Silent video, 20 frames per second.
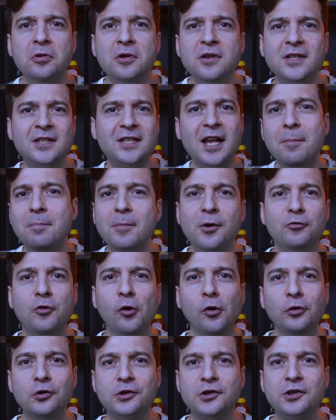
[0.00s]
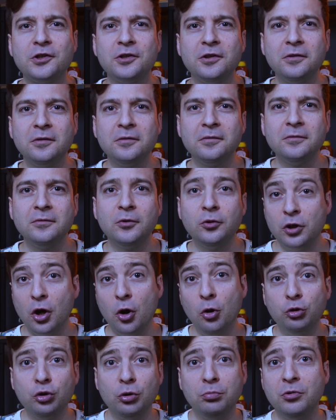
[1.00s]
summer rolls or
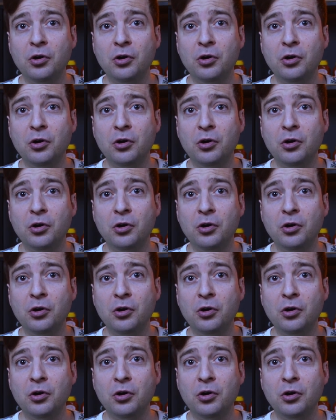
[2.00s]
autumn